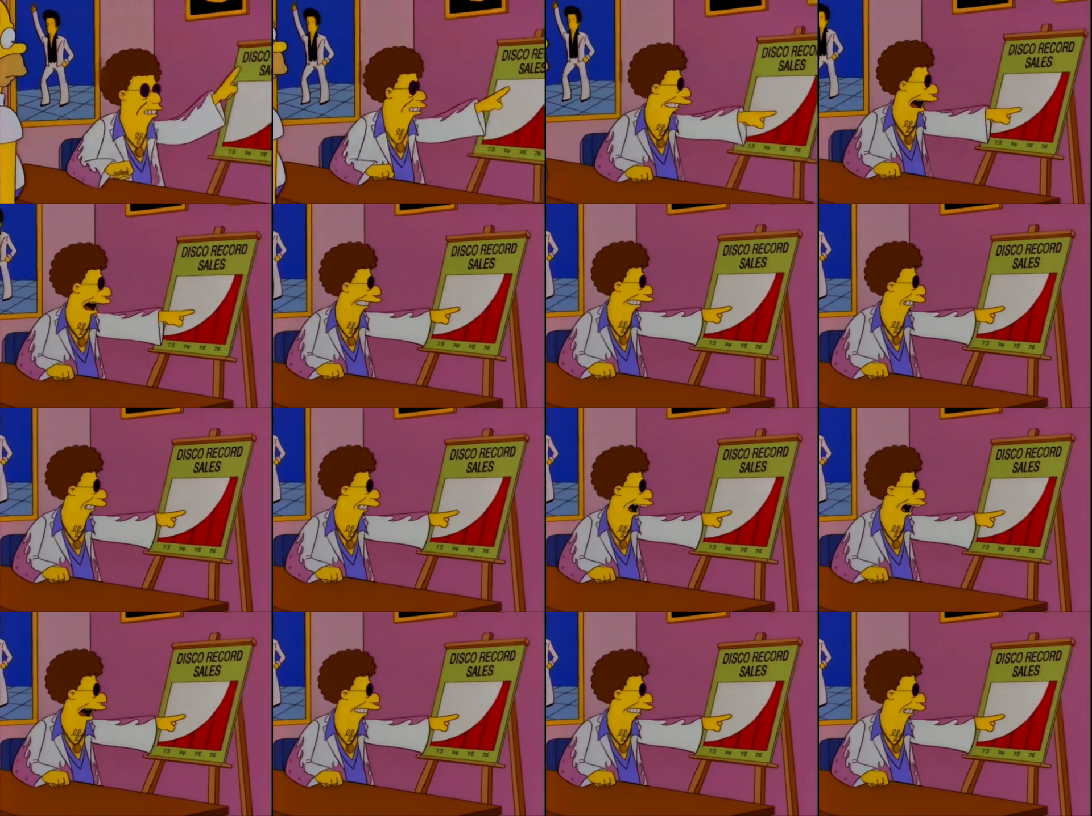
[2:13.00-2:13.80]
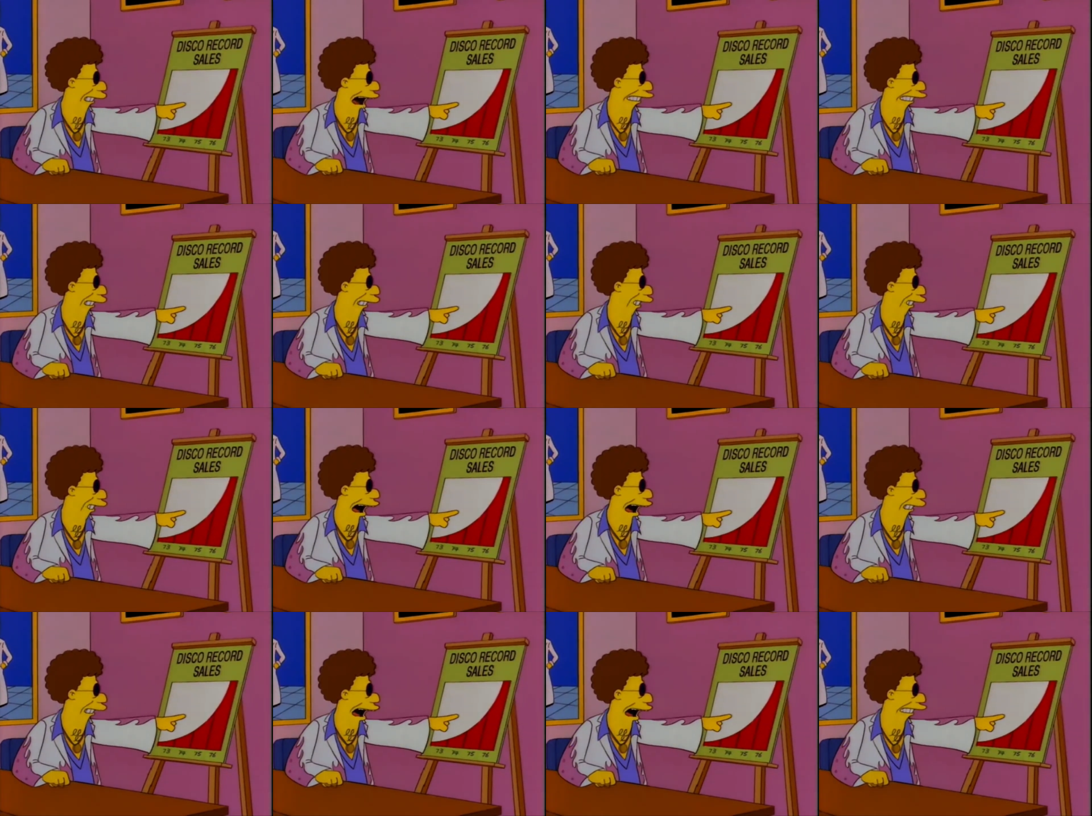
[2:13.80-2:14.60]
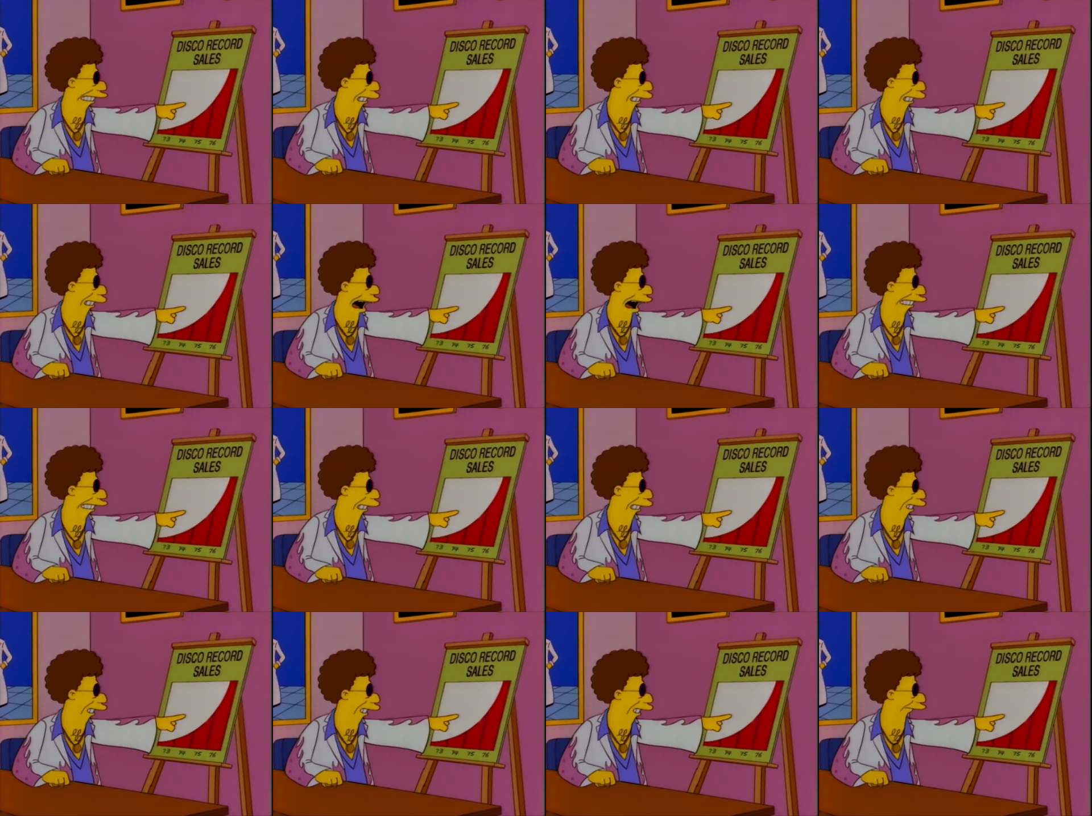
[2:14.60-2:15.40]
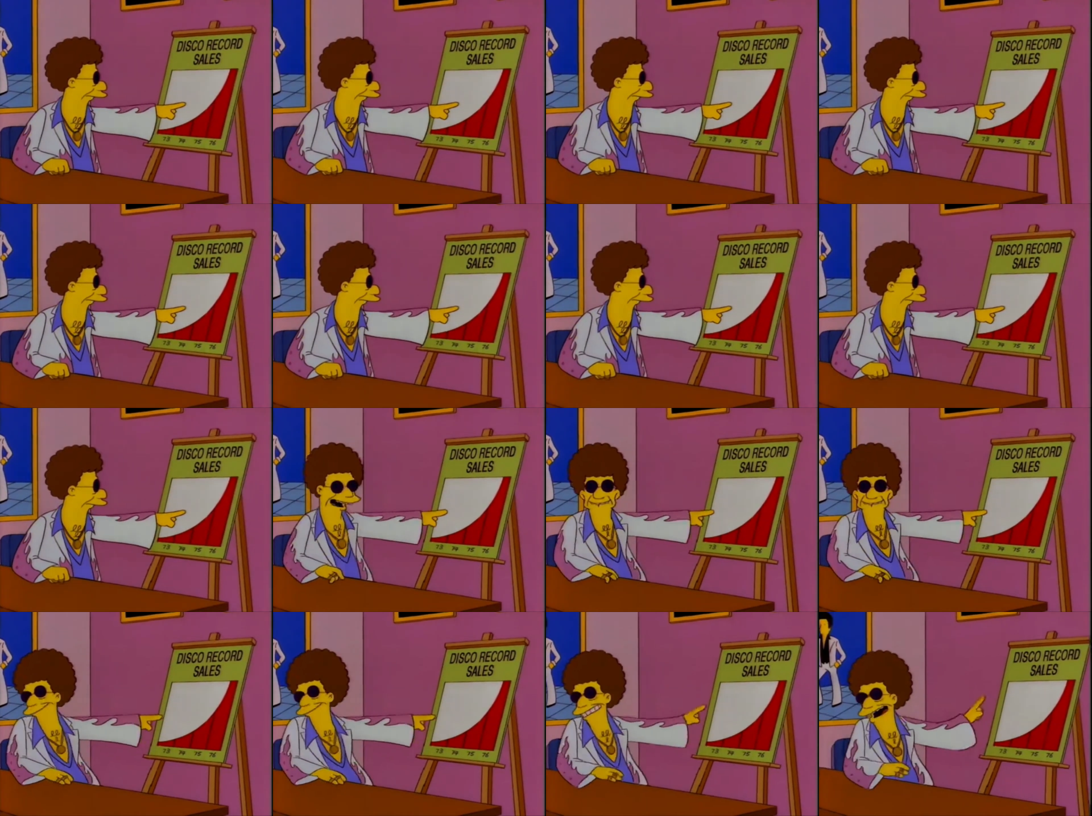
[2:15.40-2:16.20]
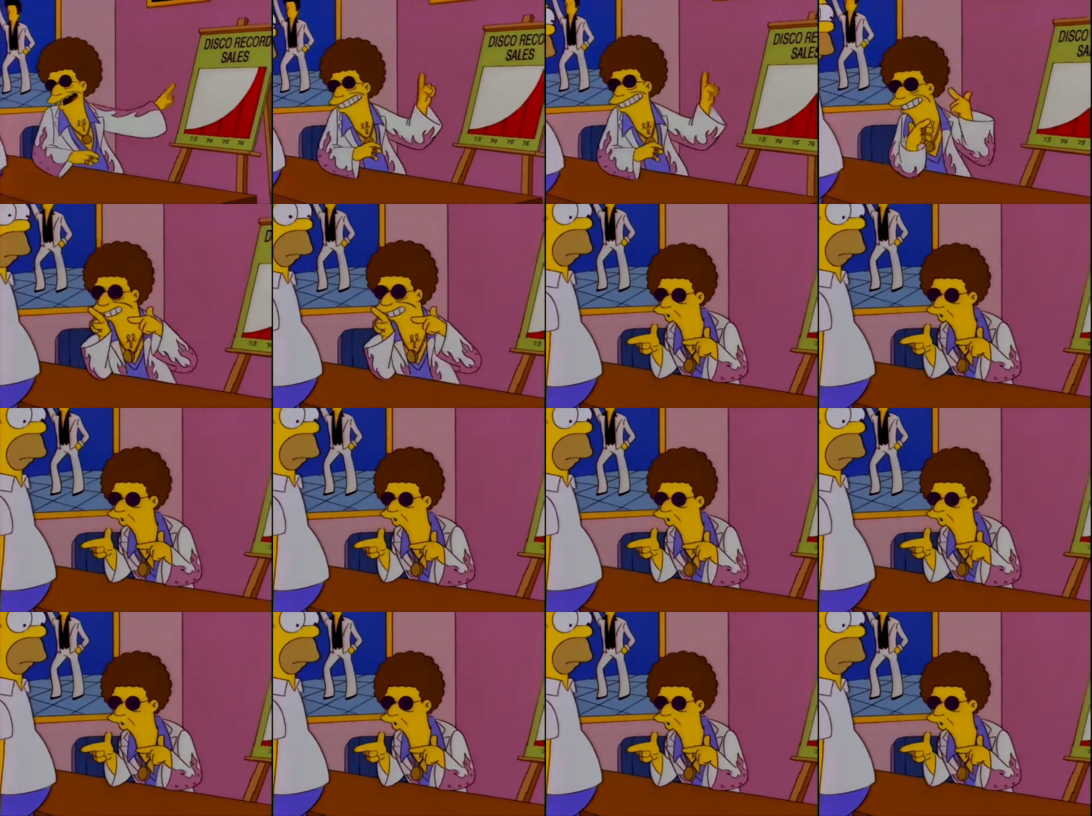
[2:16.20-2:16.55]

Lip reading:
[unreadable: no face in view]